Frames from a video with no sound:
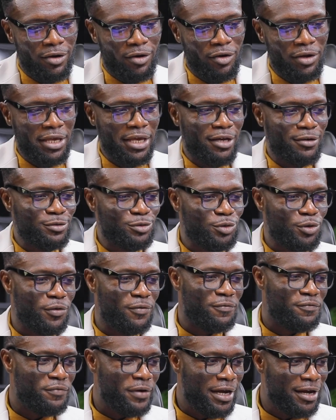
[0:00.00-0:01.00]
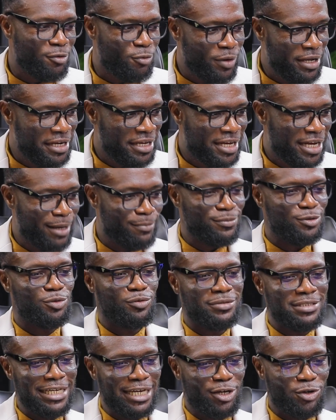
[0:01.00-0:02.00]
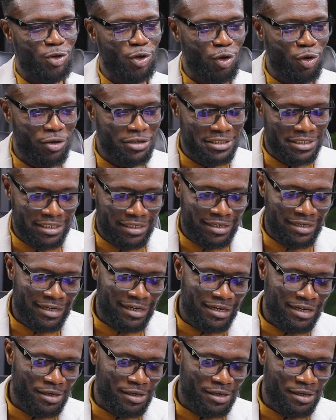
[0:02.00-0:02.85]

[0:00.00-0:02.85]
Okay, so Frank, when it comes to technology,